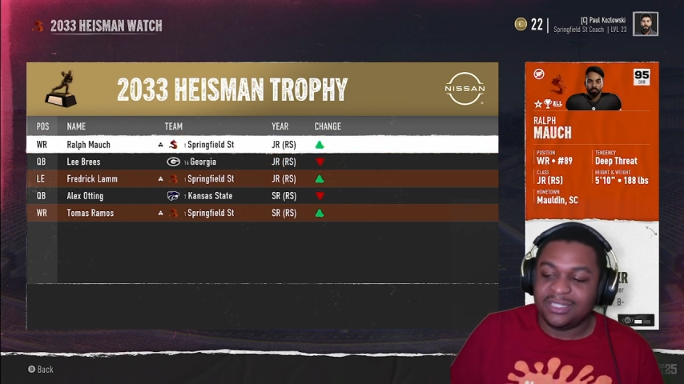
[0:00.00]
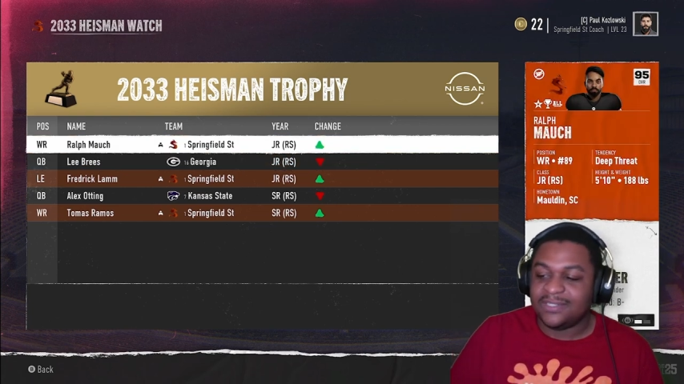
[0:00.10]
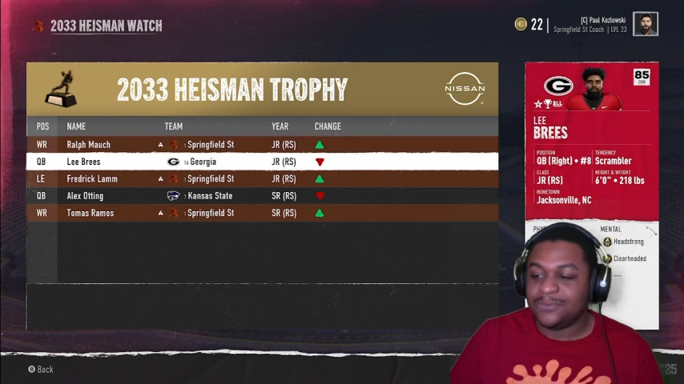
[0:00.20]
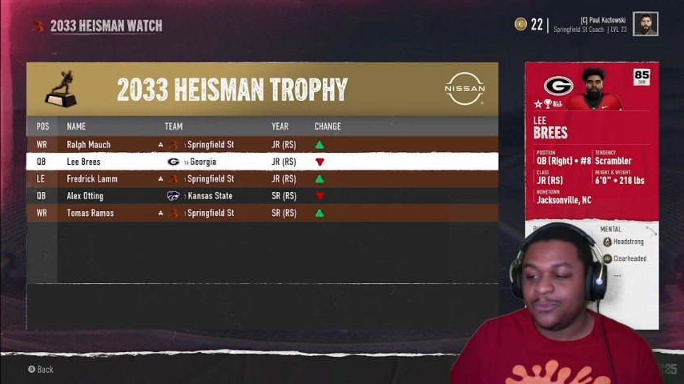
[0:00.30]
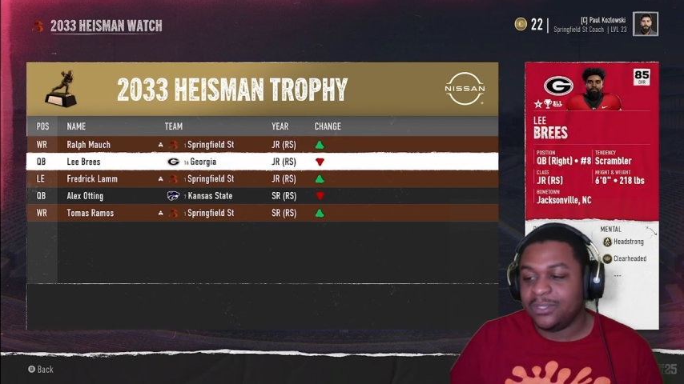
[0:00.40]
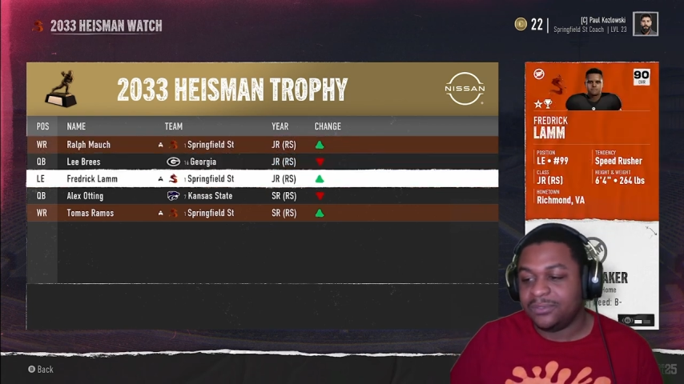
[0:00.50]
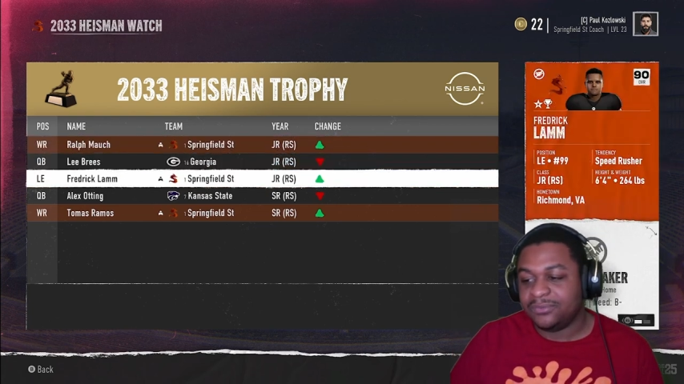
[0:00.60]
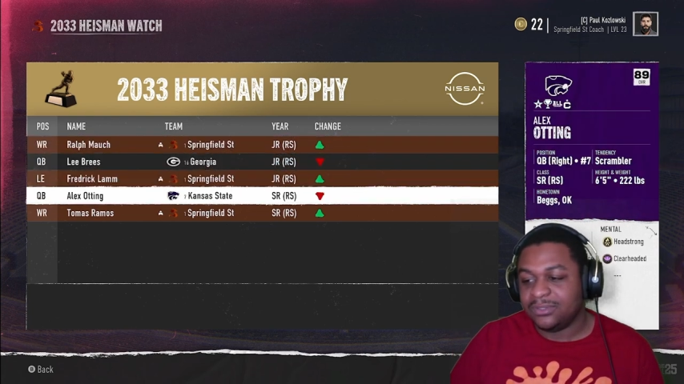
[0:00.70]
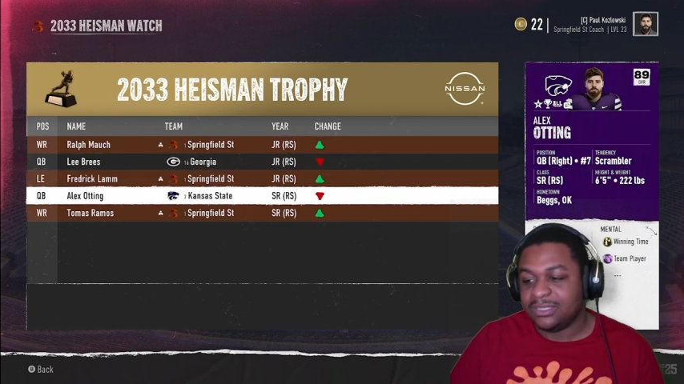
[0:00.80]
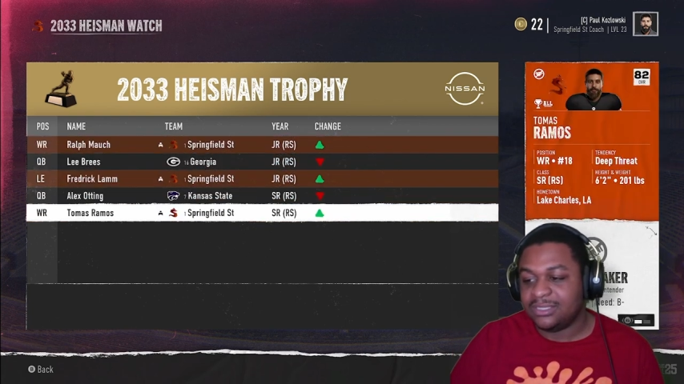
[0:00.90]
It's
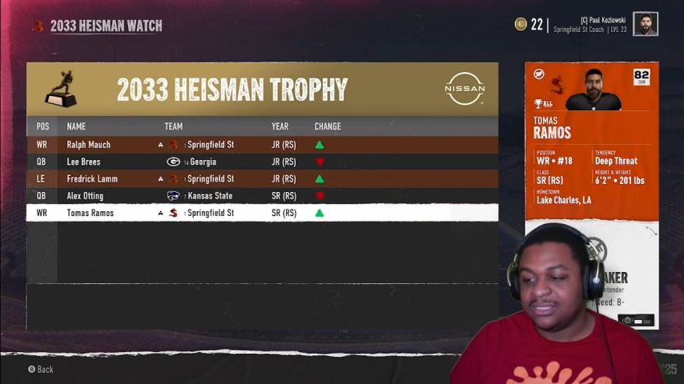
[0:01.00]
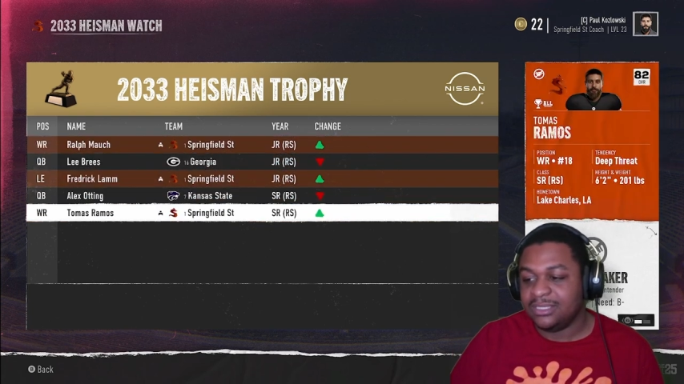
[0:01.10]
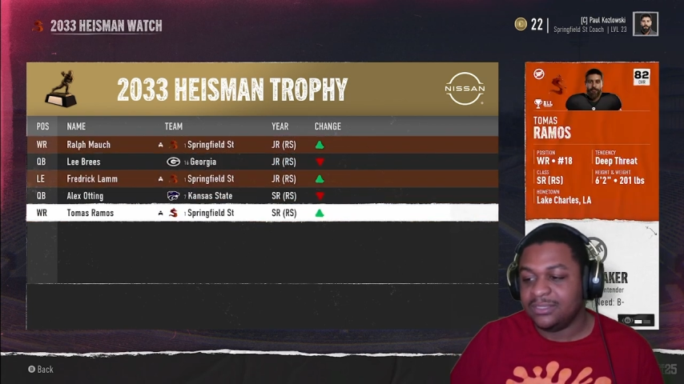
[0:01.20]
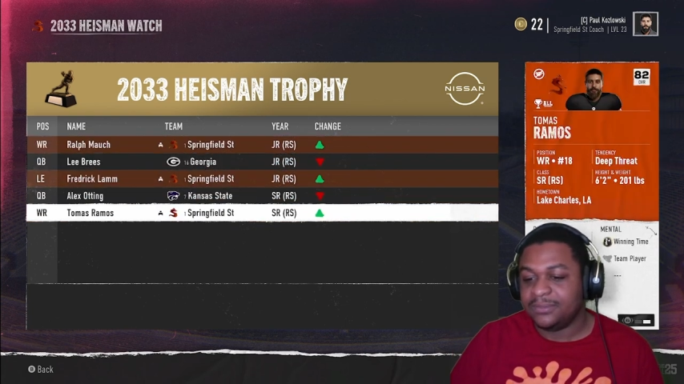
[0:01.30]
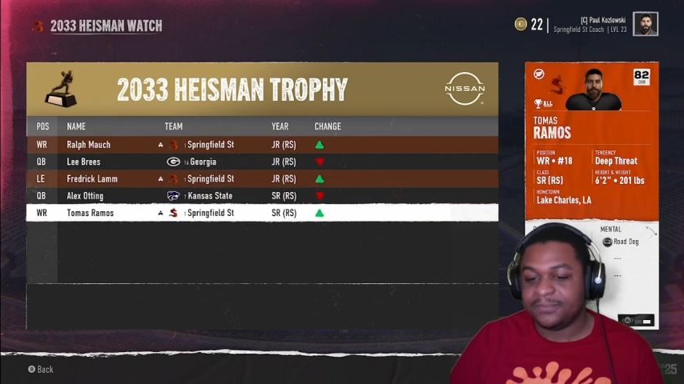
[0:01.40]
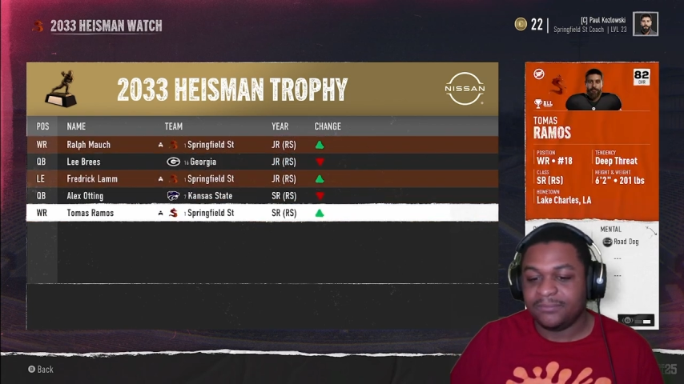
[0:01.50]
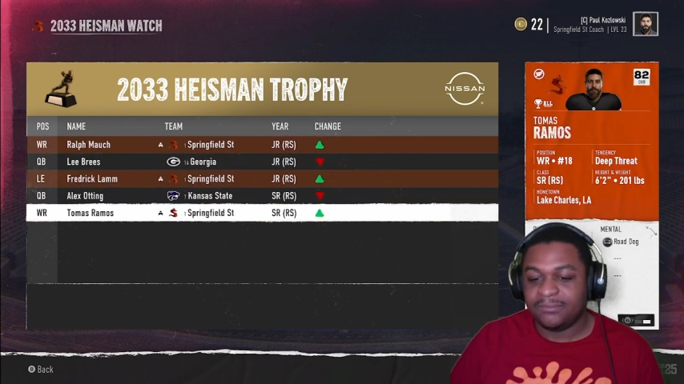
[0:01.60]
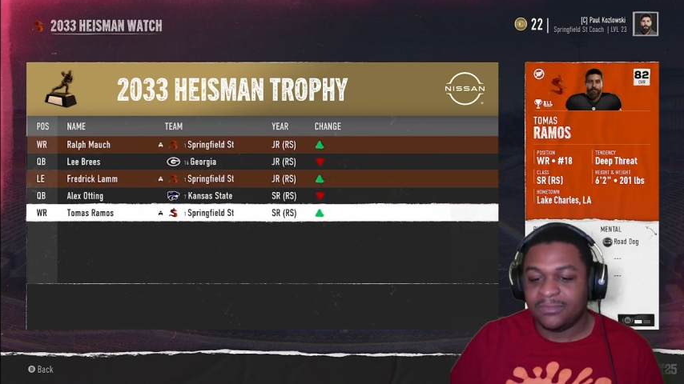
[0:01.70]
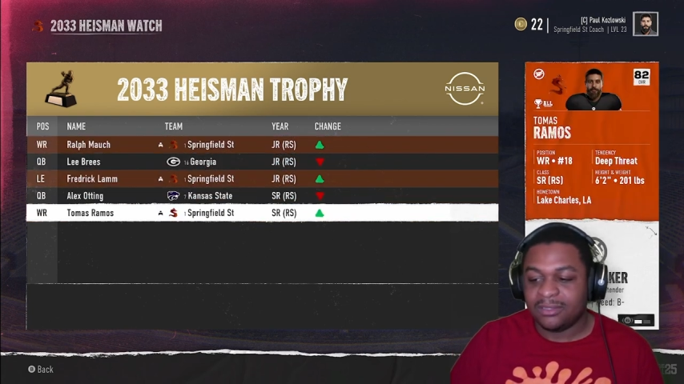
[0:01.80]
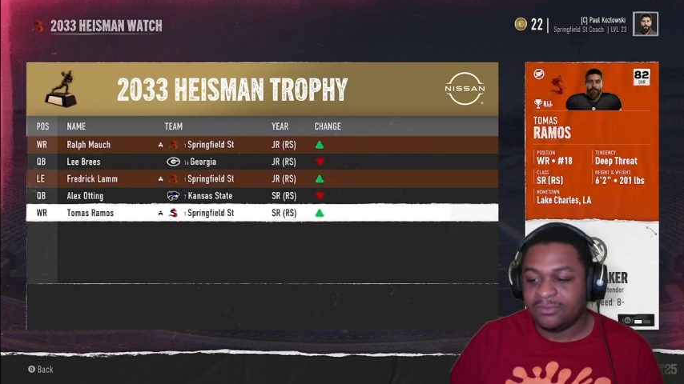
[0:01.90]
wonderful to see
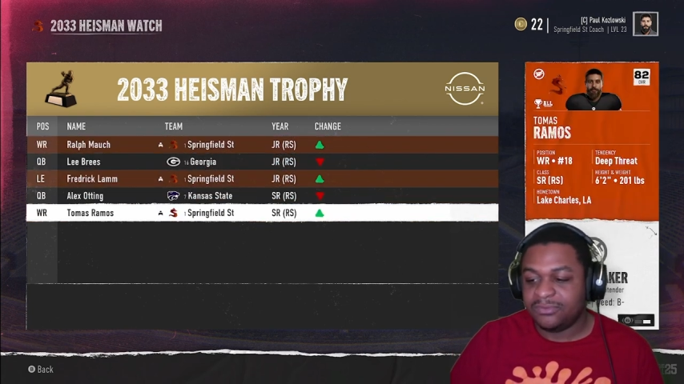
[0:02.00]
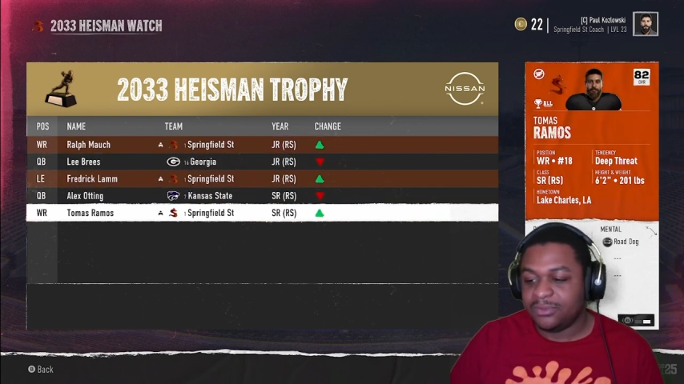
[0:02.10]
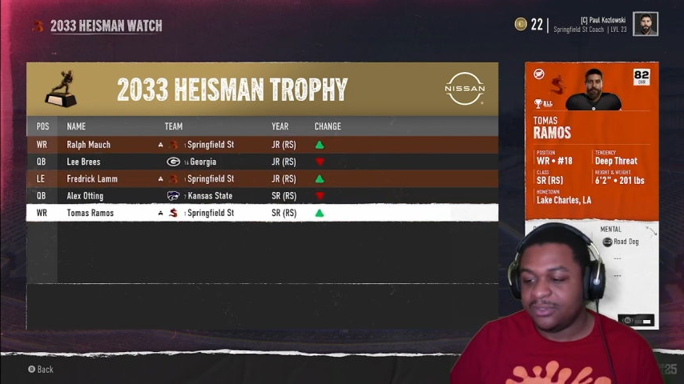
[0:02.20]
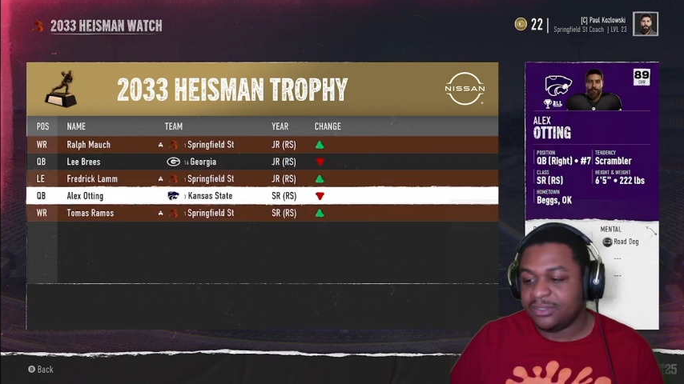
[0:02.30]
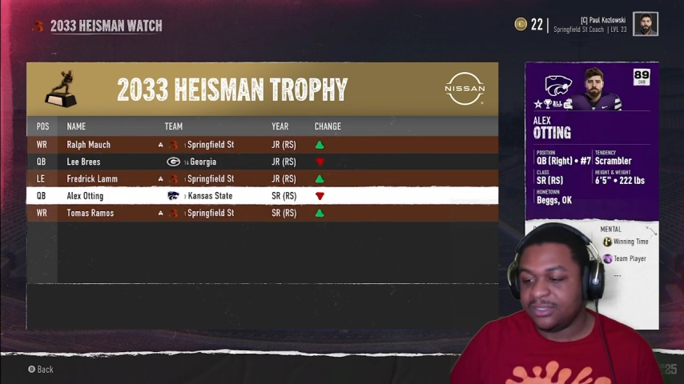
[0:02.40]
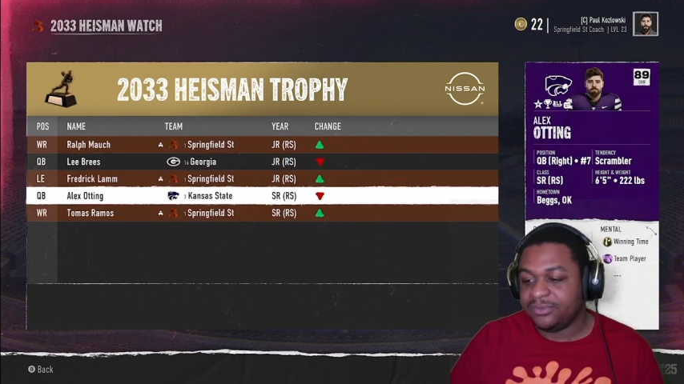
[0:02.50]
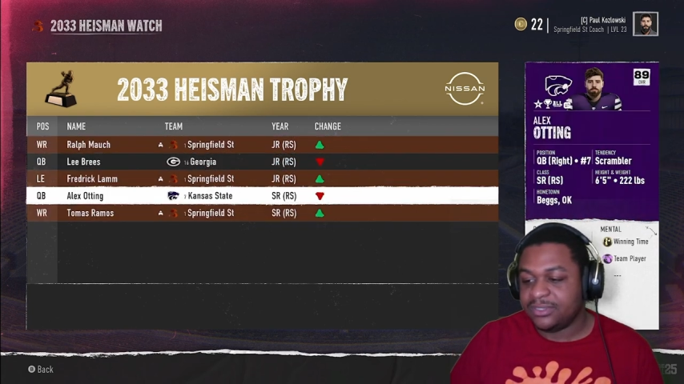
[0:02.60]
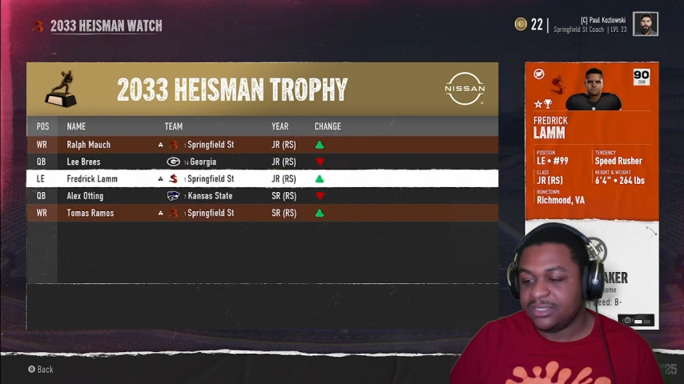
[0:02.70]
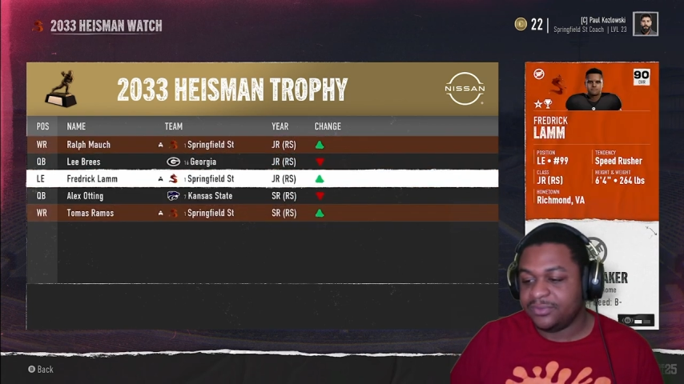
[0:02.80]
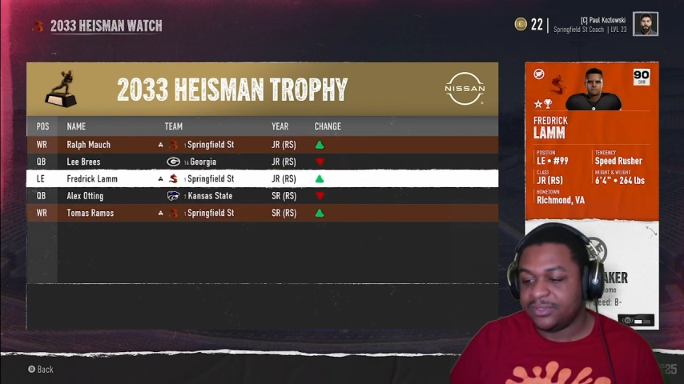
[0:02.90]
for the good
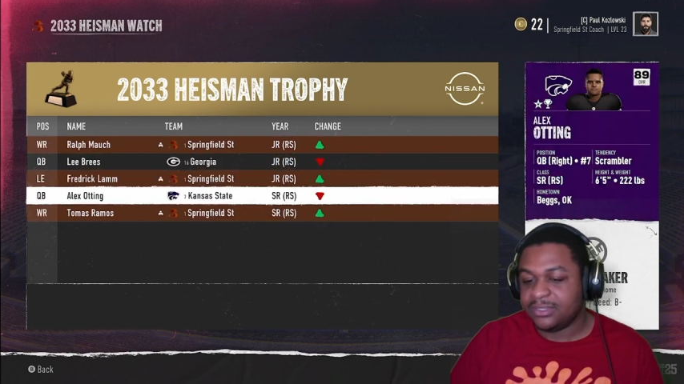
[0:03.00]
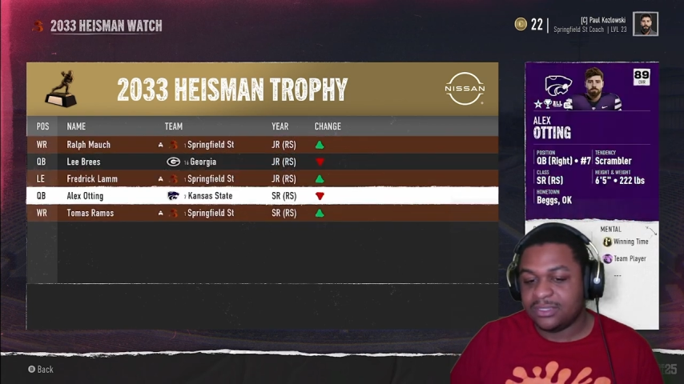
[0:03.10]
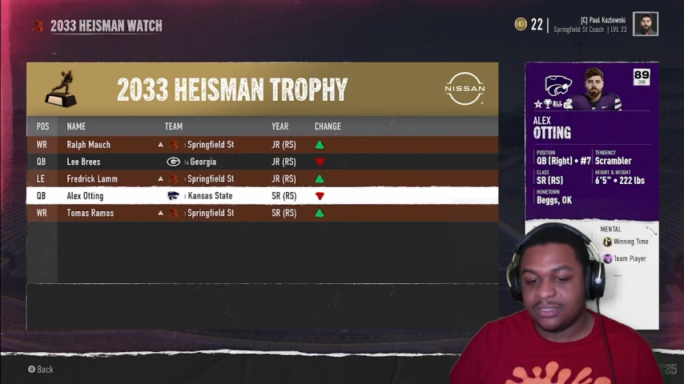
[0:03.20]
receivers.